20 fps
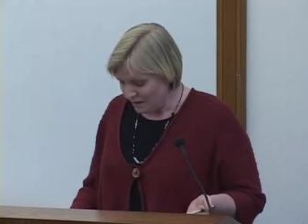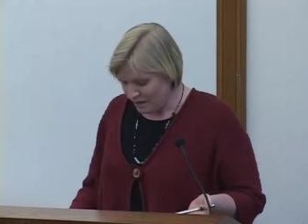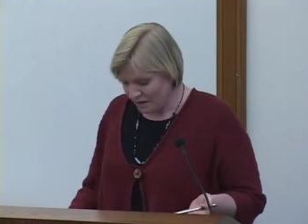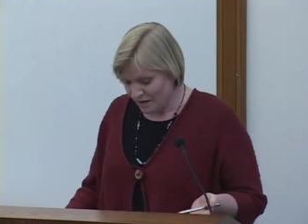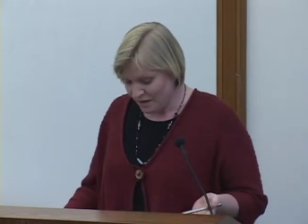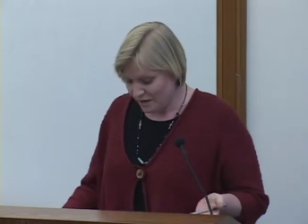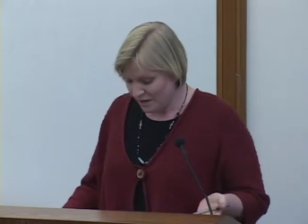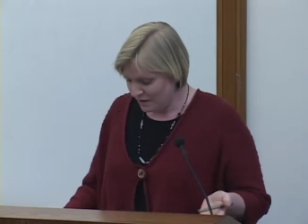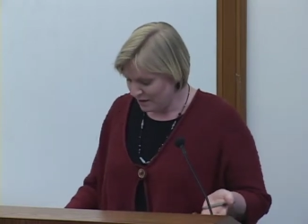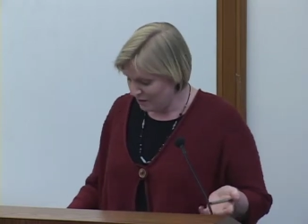
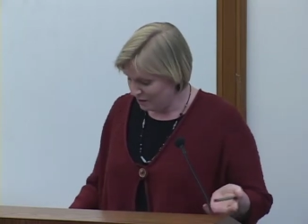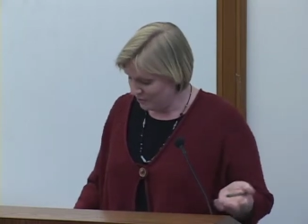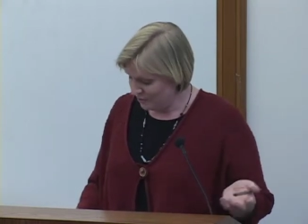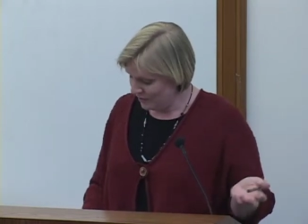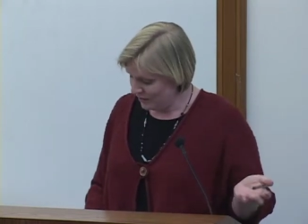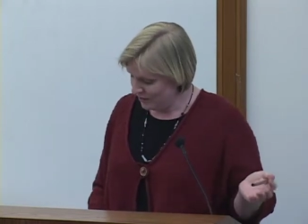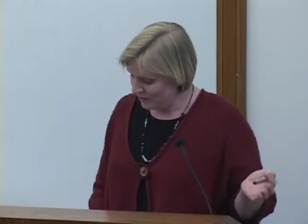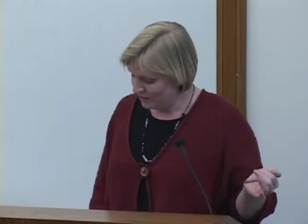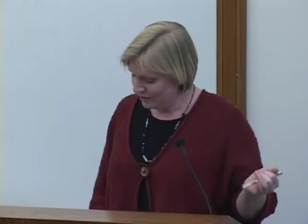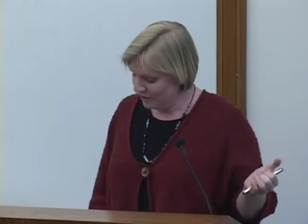um,
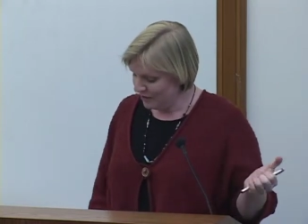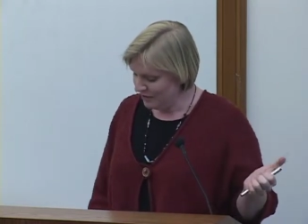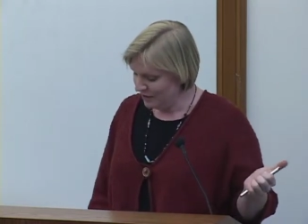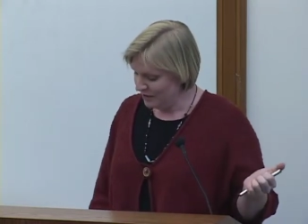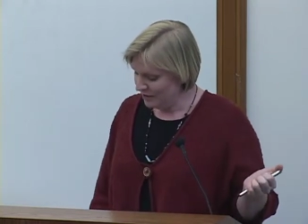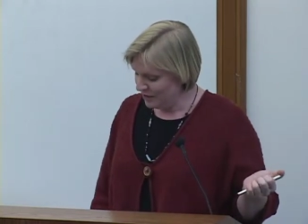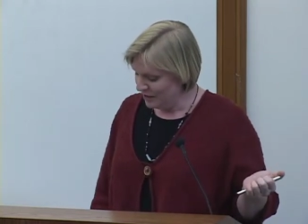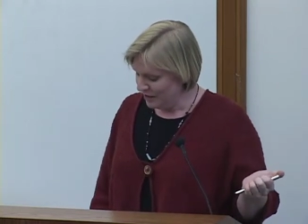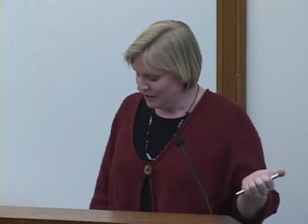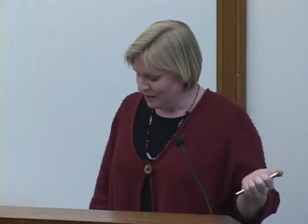
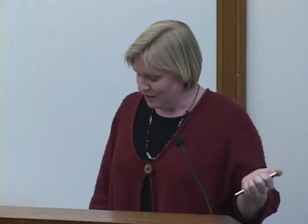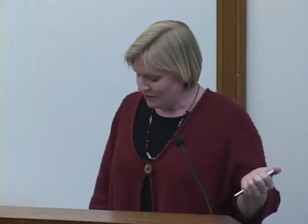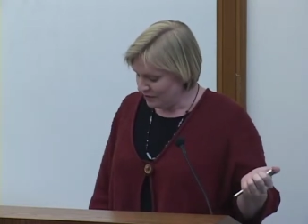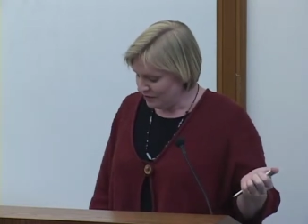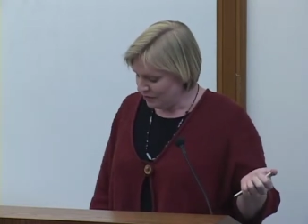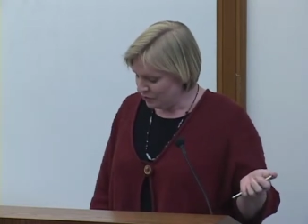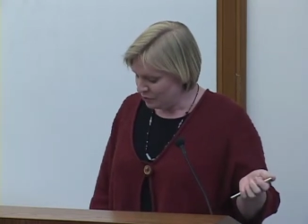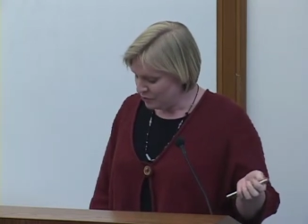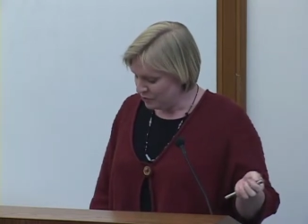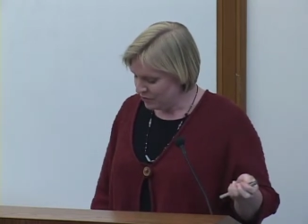Dr.